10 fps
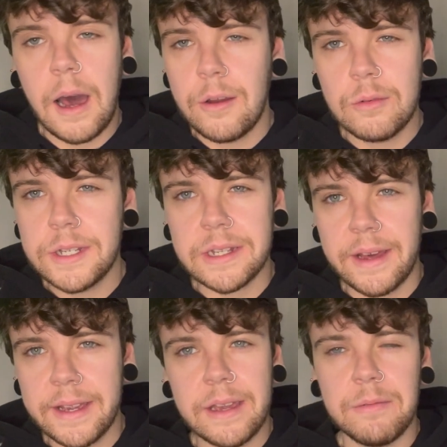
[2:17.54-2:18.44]
I always
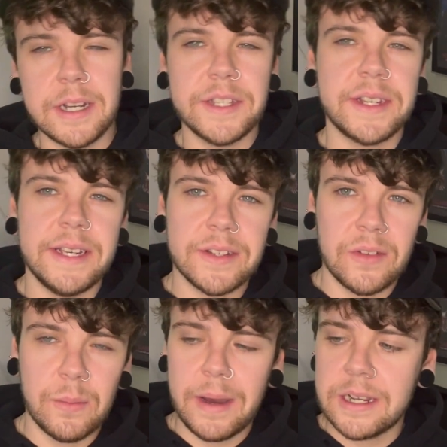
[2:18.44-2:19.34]
like it when it says
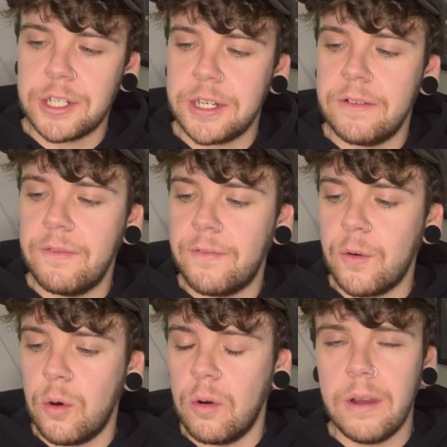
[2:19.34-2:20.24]
on the packaging
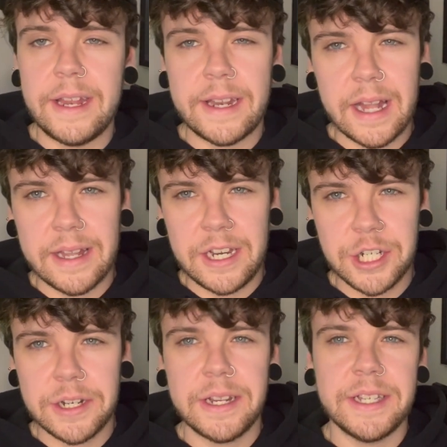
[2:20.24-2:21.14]
for
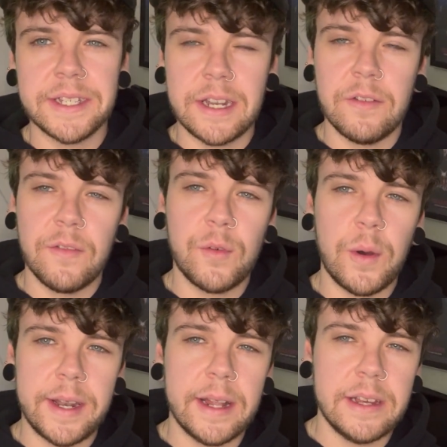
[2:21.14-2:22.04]
inhalation instead of
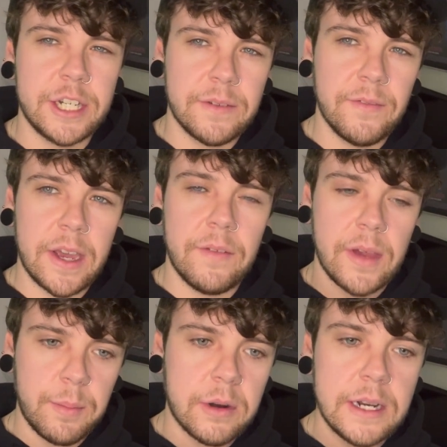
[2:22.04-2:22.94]
for inhalation via
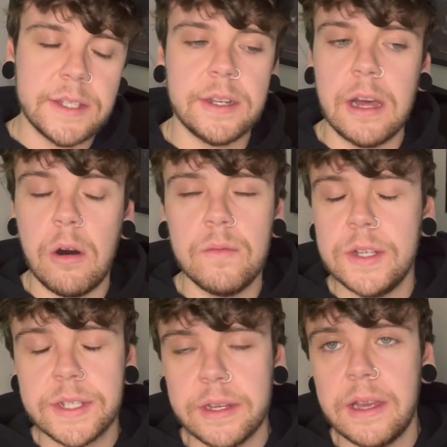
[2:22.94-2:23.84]
vaporizer. Now
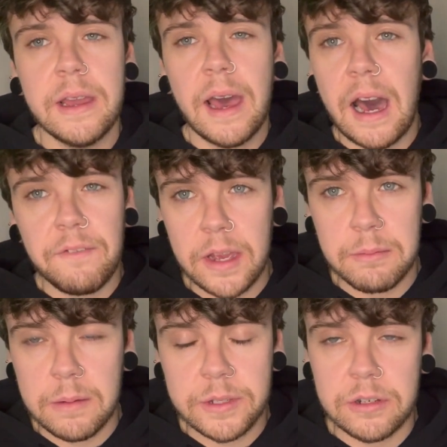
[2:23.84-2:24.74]
obviously I vape
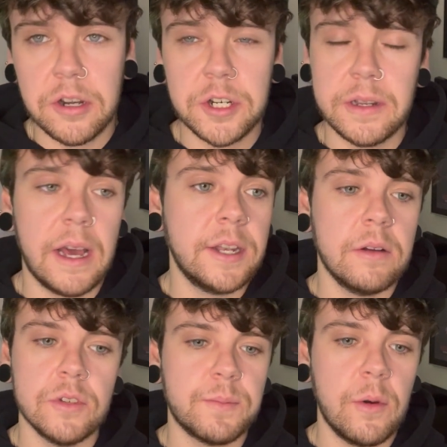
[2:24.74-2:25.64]
my prescription, I
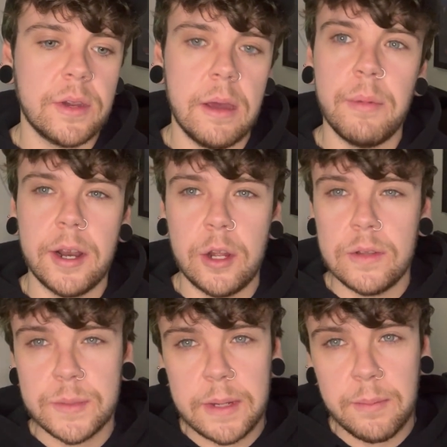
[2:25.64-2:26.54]
don't smoke it, but I know
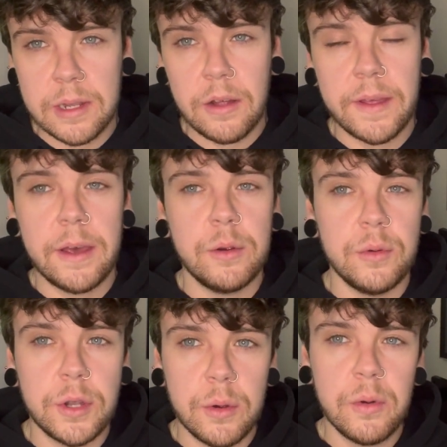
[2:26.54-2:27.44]
there's people out there who
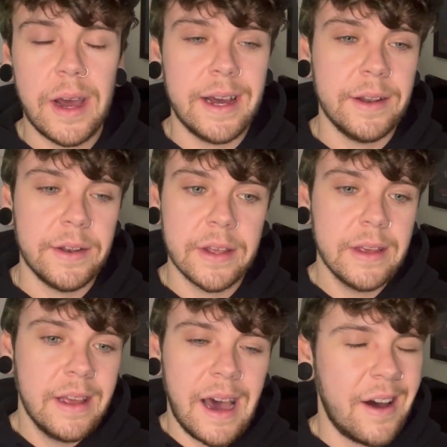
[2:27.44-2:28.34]
do, and
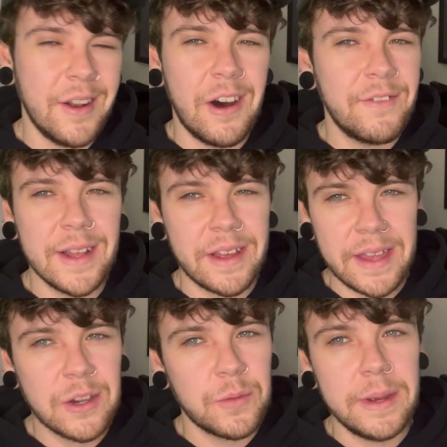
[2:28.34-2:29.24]
I don't know, I feel like
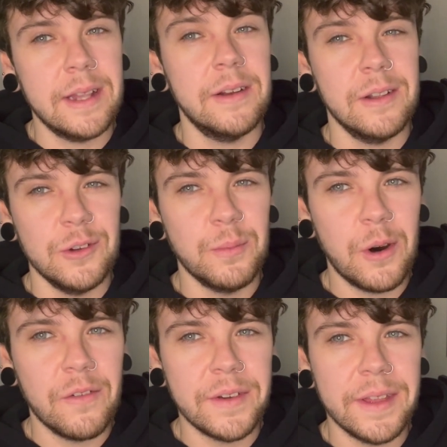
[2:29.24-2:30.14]
that could be a little
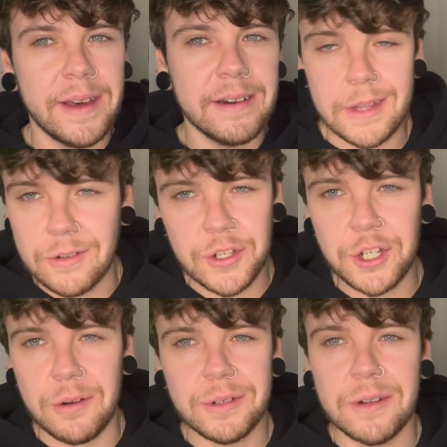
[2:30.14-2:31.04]
loophole for you there. That was a
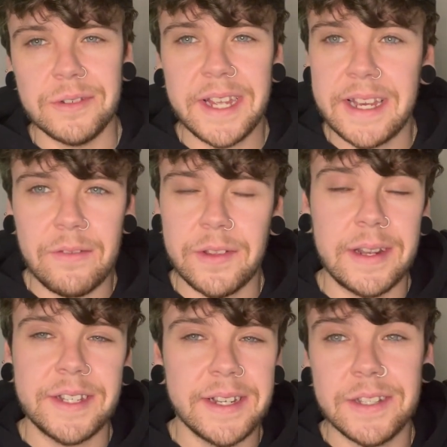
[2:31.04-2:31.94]
joke, don't take everything
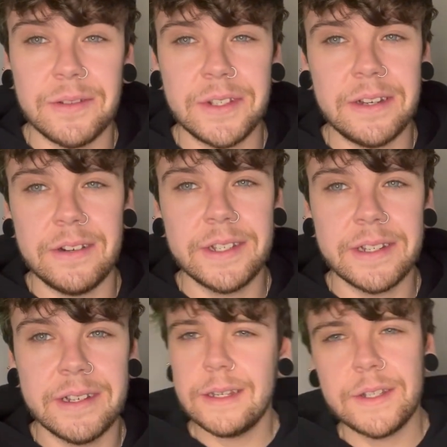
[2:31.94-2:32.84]
I say so
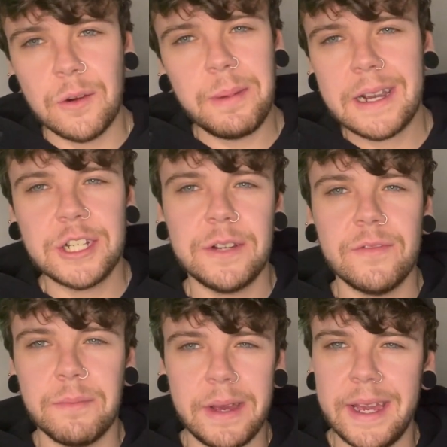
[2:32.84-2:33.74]
seriously. So packaging
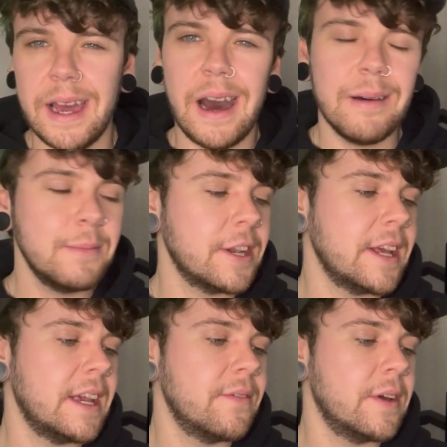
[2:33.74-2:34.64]
for me, I want to
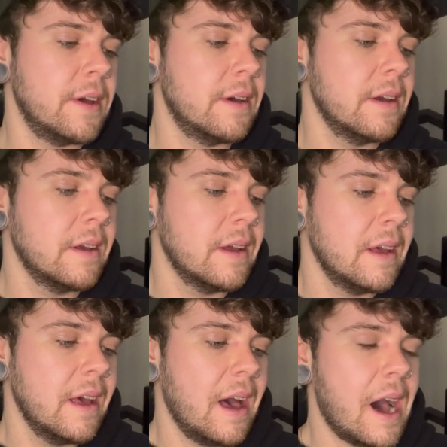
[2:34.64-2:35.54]
give
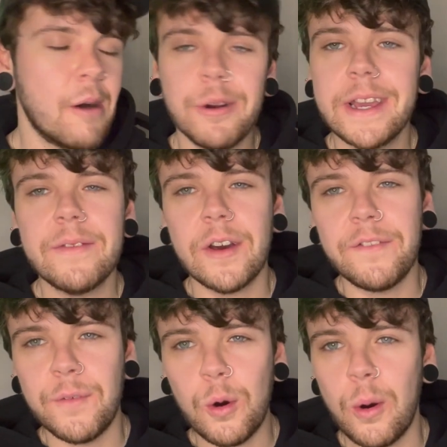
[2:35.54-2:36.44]
it a
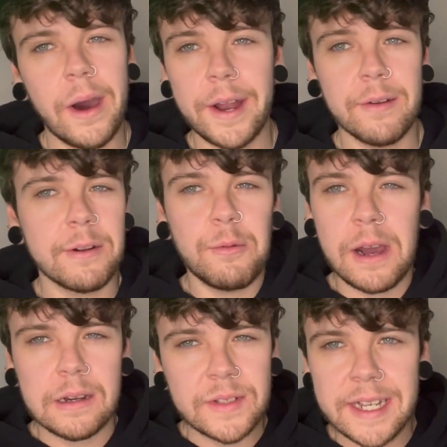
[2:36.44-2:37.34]
4. I don't know
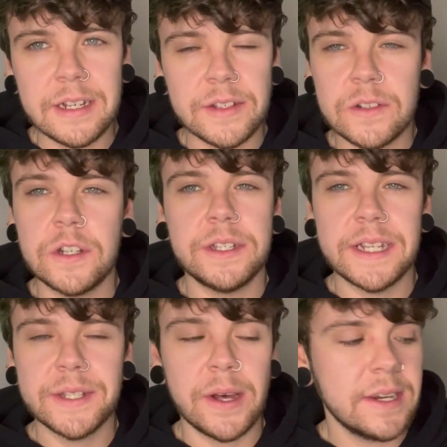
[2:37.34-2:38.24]
why I've taken such a
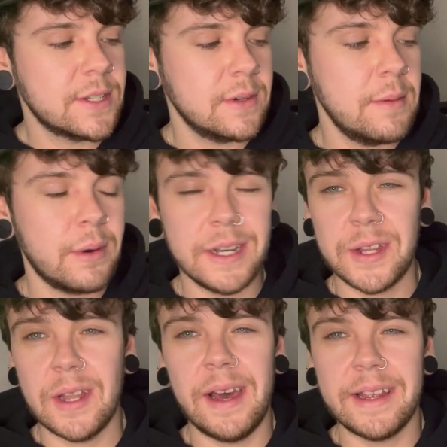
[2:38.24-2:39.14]
dislike to it, but I
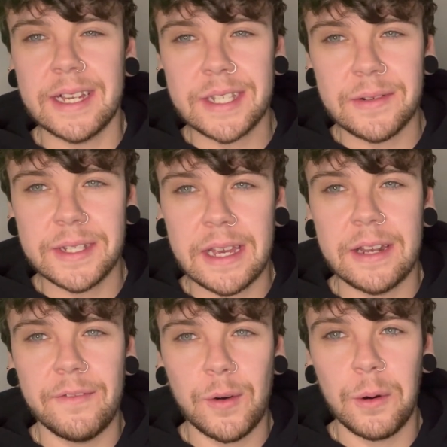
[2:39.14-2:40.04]
don't like it, so it's getting a 4.